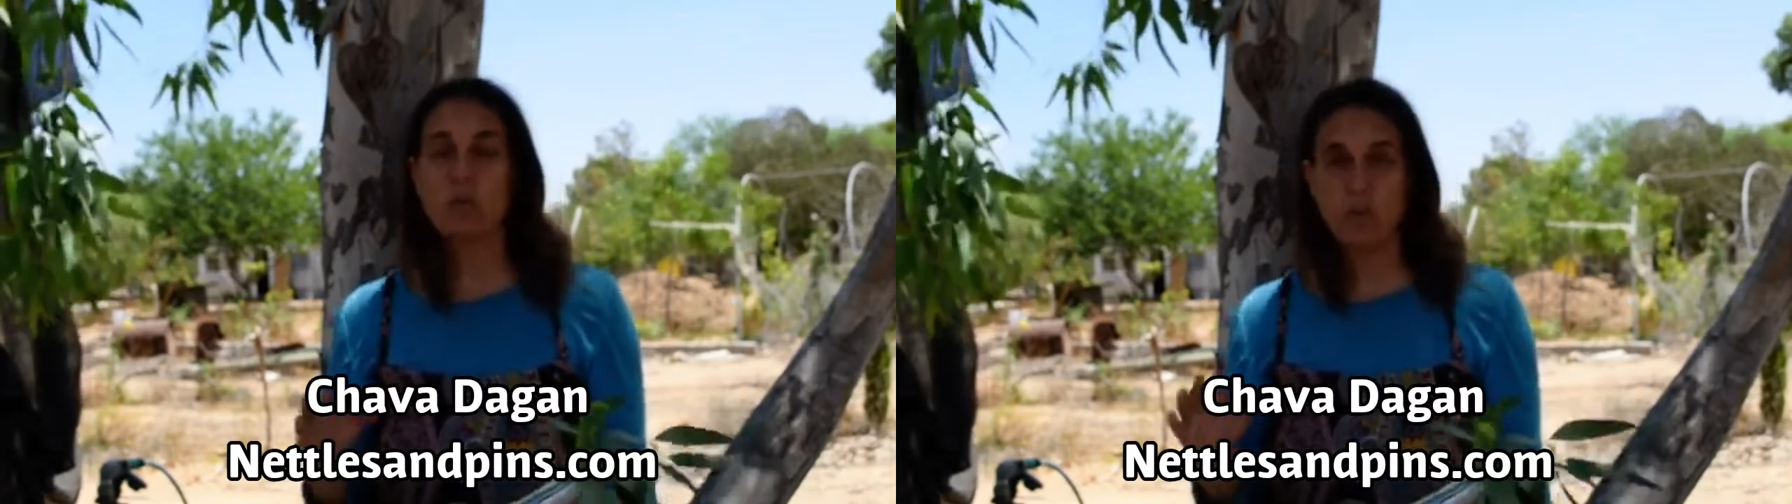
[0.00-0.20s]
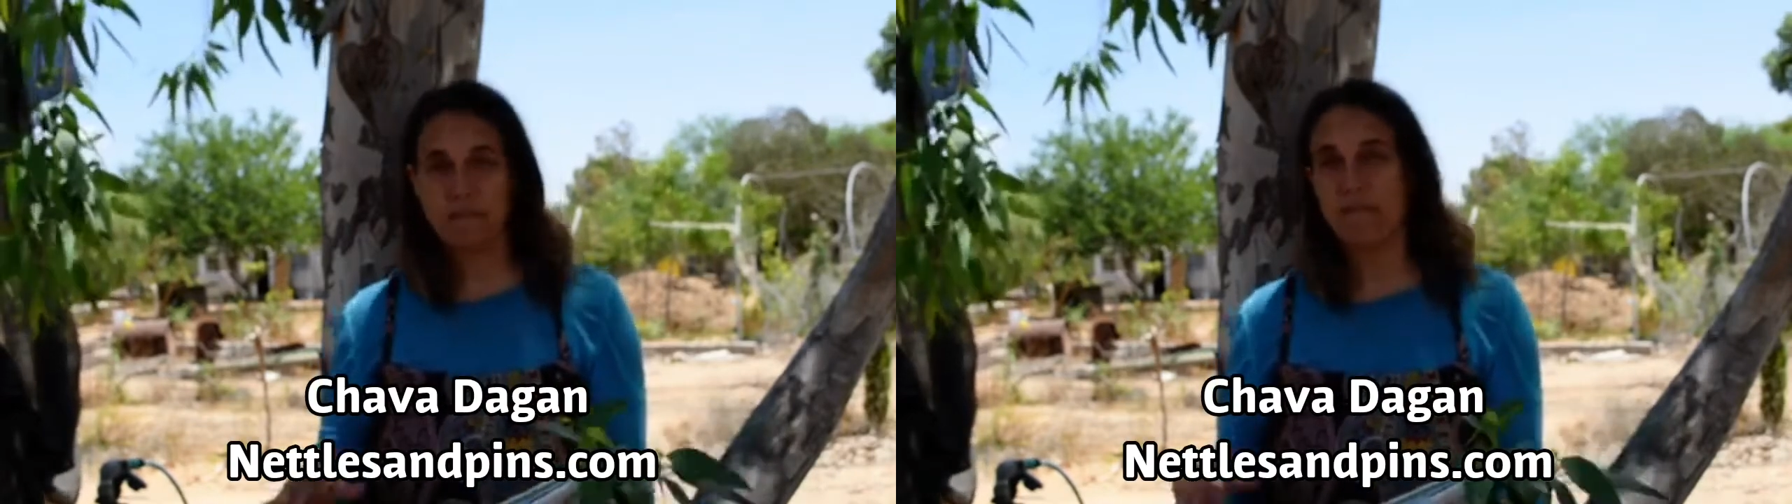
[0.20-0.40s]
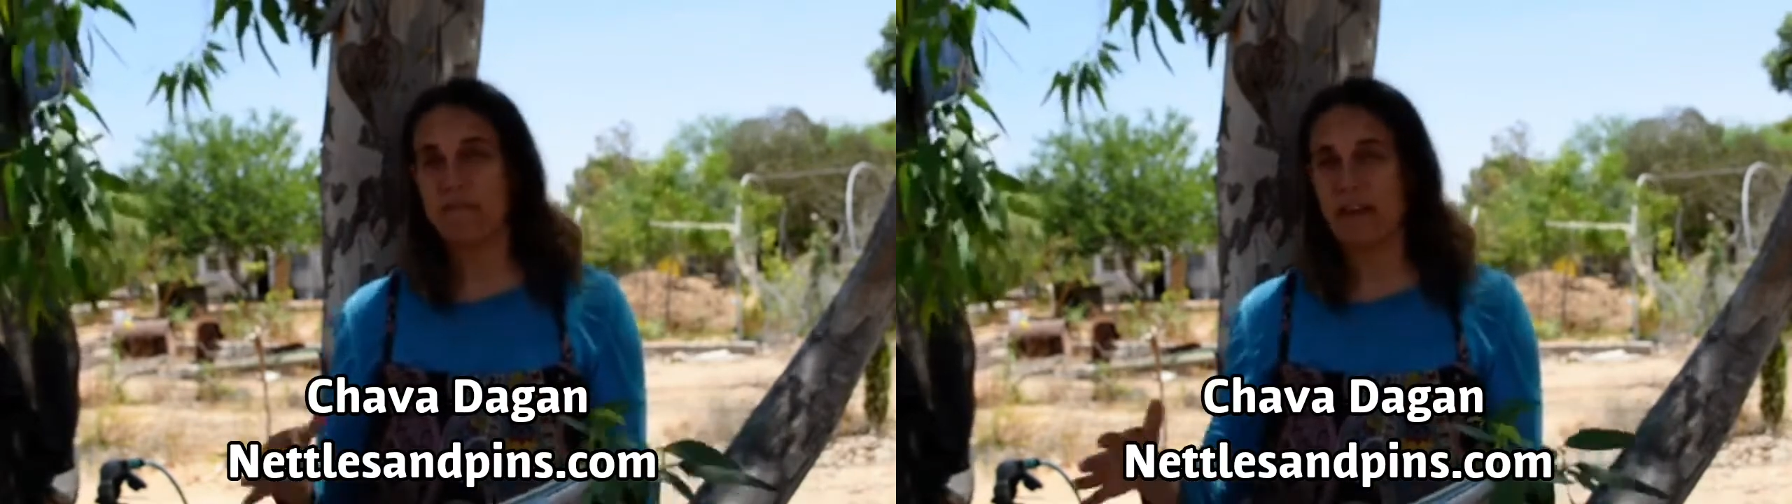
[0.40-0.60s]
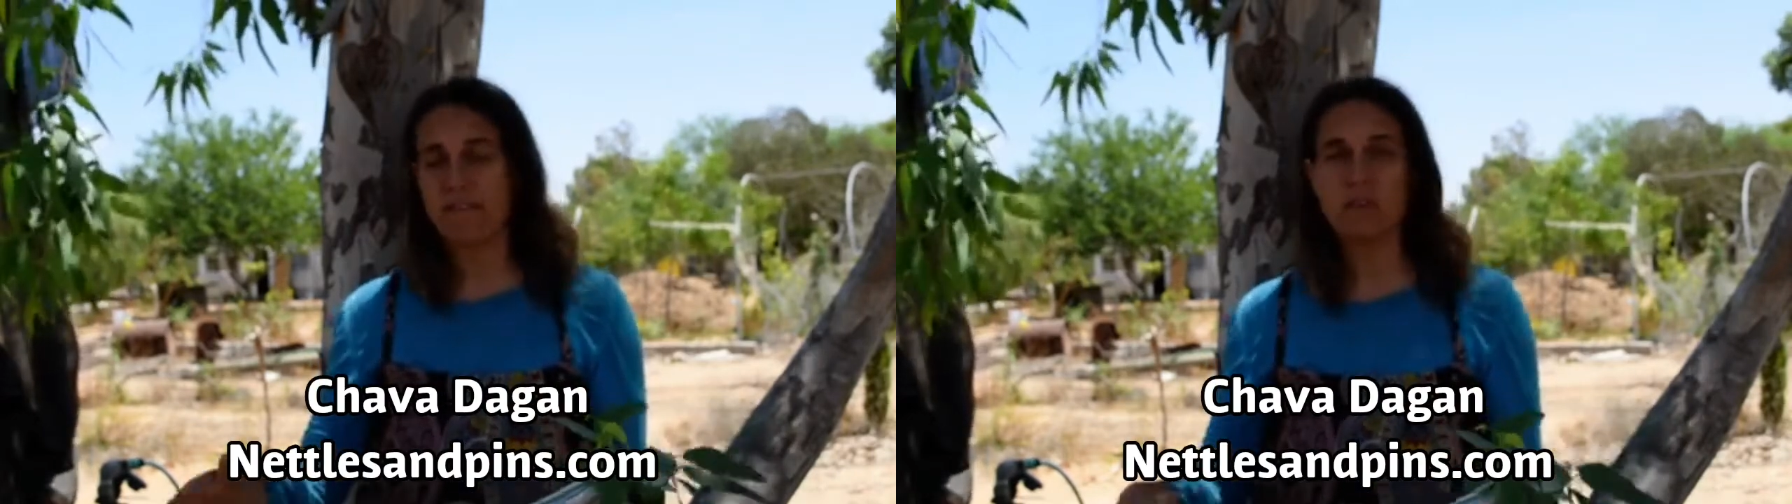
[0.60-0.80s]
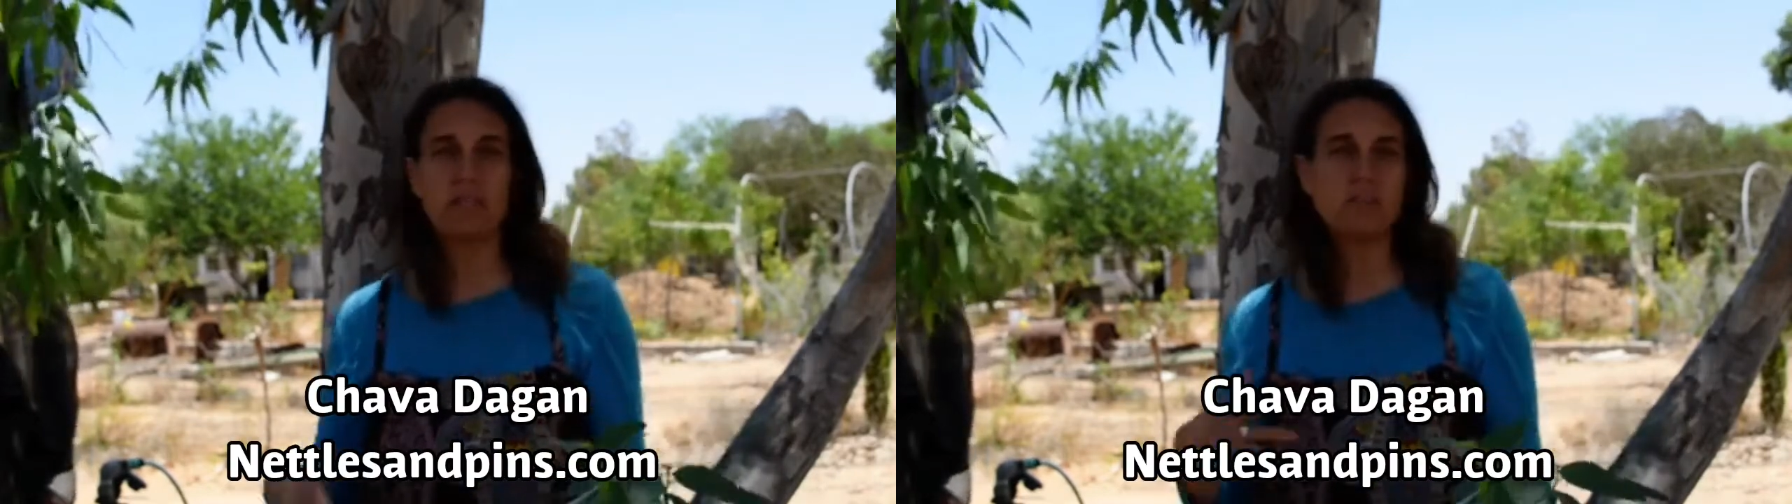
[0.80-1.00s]
it's one of the
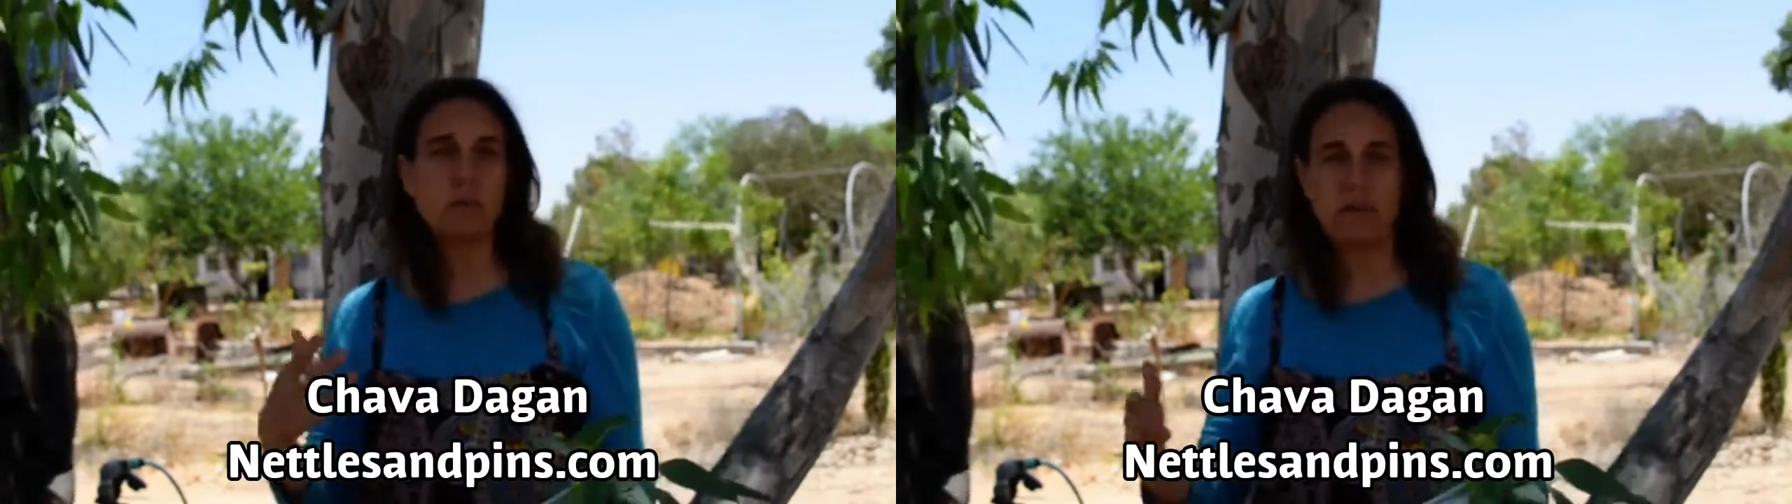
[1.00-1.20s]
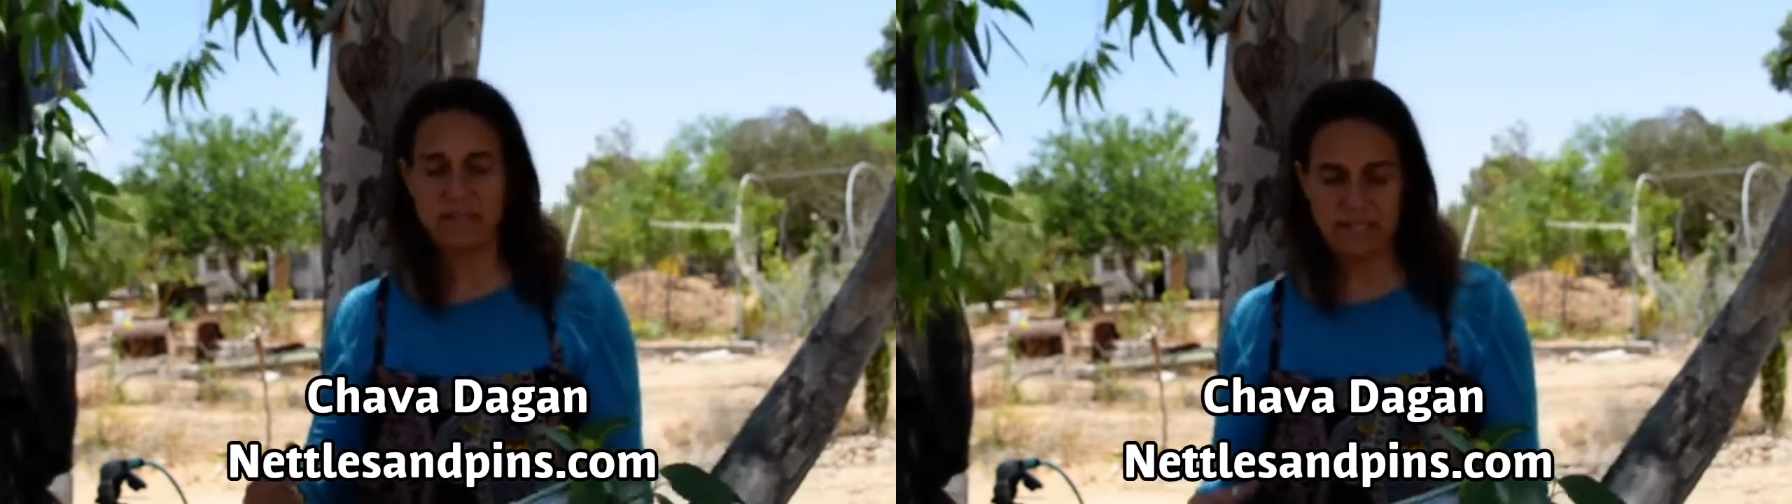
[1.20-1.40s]
flavonoids,